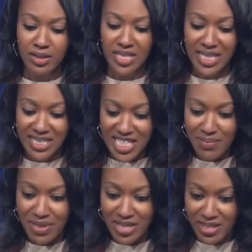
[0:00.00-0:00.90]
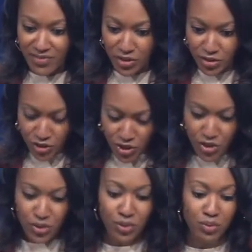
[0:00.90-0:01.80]
2 Timothy verse
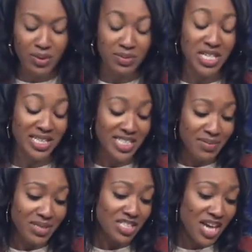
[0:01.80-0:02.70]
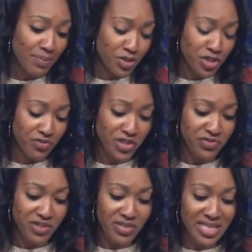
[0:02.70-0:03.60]
2, 2 Timothy chapter 2 verse
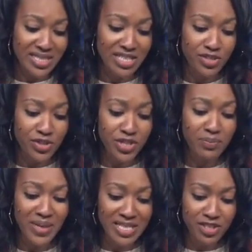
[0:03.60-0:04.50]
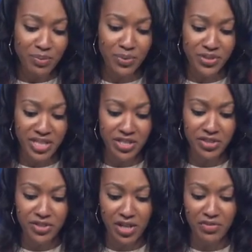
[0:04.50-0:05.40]
15 says, "Do your best to present
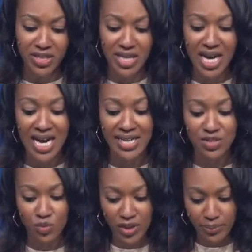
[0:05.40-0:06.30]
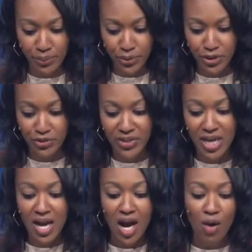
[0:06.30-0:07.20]
yourself to God as one approved,
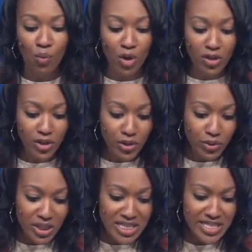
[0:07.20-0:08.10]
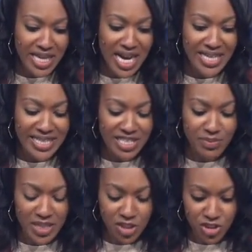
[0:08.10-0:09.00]
a worker who does not need to
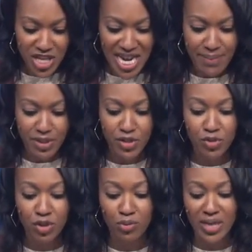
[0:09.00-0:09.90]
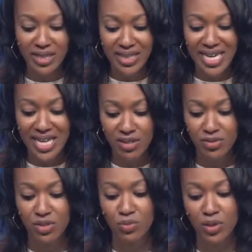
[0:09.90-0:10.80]
be ashamed and who correctly handles
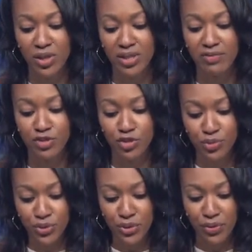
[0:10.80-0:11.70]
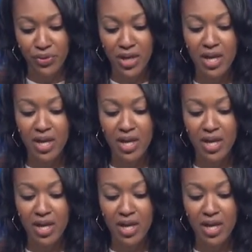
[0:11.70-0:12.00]
the word of truth,